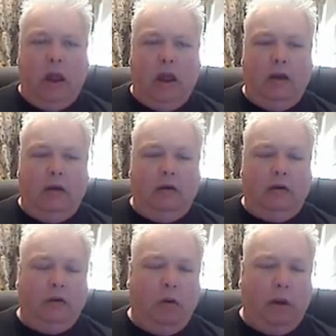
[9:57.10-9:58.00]

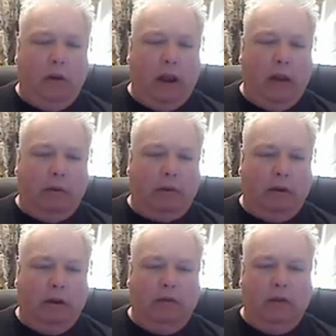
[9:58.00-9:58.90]
And so we were
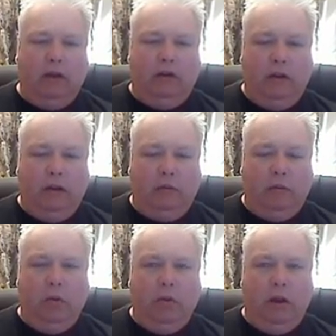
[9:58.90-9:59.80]
able to live in
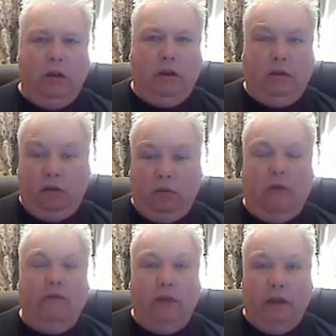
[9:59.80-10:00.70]
these permanent things.
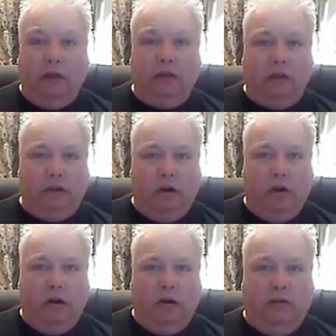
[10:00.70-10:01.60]
This is where
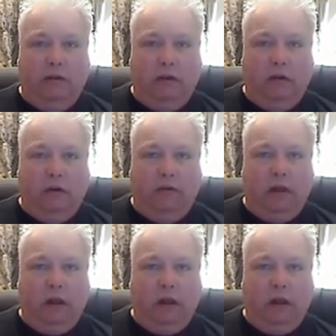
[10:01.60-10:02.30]
villages started to